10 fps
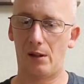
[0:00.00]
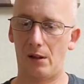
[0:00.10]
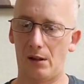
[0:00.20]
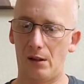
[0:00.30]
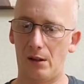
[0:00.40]
uh,
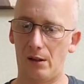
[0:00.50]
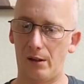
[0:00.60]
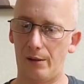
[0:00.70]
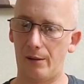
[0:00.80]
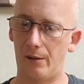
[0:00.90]

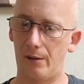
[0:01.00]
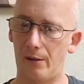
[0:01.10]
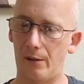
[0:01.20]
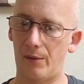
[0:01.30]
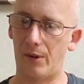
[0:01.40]

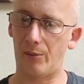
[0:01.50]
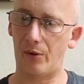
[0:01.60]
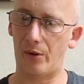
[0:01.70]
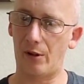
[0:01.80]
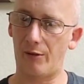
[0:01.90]
oh,
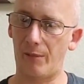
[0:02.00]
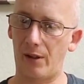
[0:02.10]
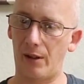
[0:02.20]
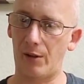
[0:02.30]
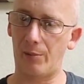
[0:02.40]
10% off my
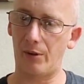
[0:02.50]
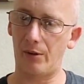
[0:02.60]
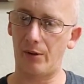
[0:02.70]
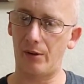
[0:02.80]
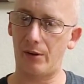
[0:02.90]
next
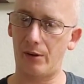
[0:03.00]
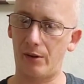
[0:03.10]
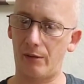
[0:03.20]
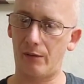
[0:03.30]
purchase.